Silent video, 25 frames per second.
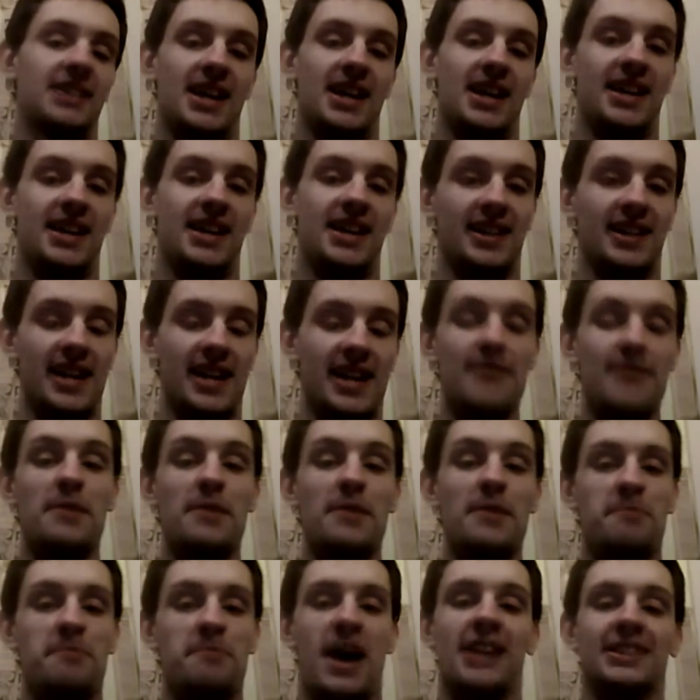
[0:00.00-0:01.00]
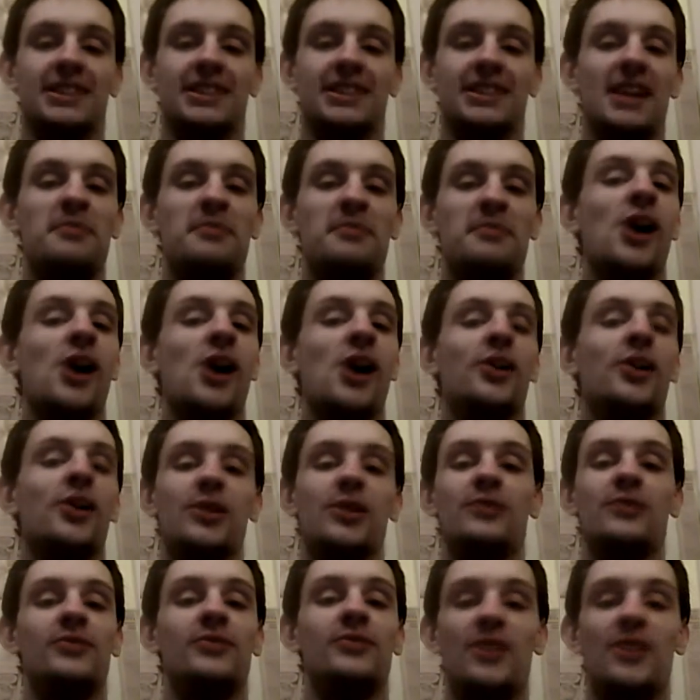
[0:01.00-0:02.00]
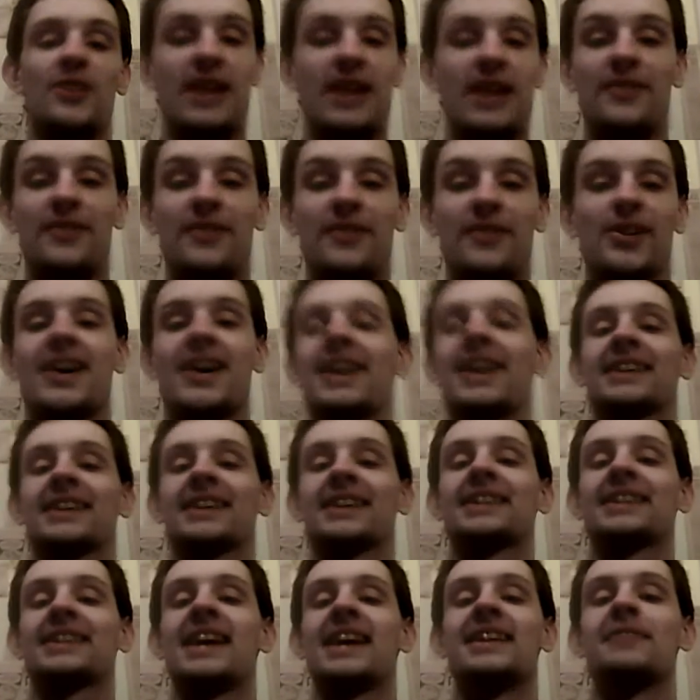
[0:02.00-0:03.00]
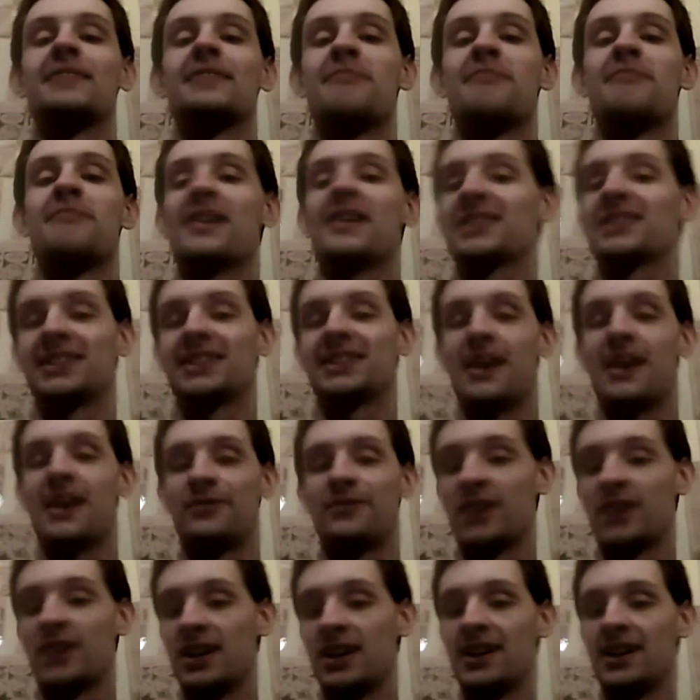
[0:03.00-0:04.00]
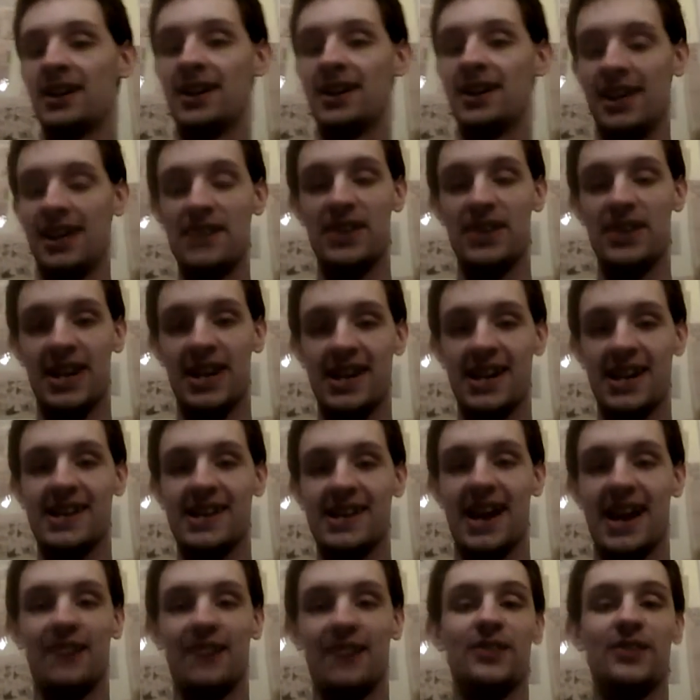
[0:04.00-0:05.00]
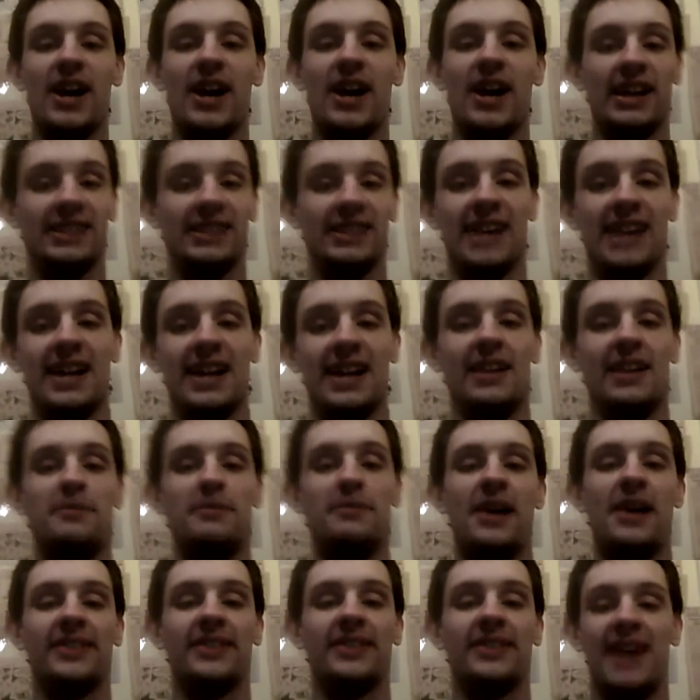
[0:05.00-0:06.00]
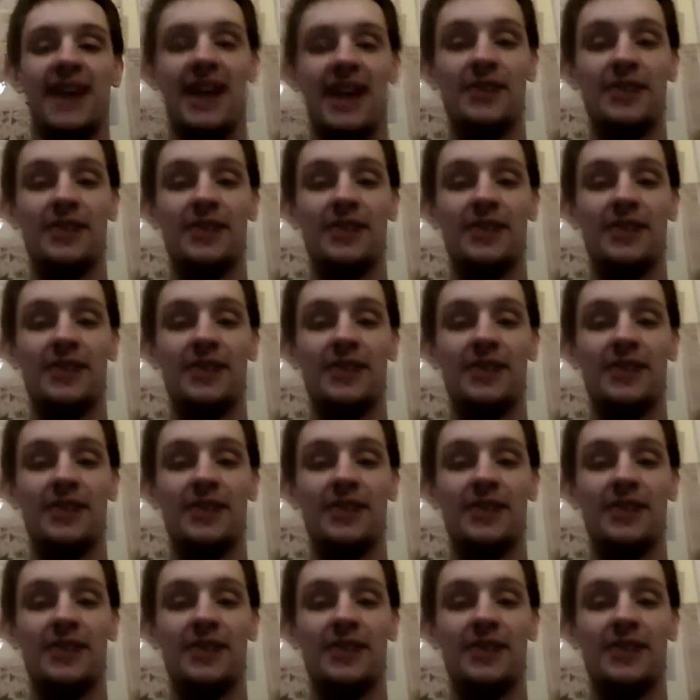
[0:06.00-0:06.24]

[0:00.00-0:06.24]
And even Pat Summerall, who never got excited about stuff, even he kind of got excited about that.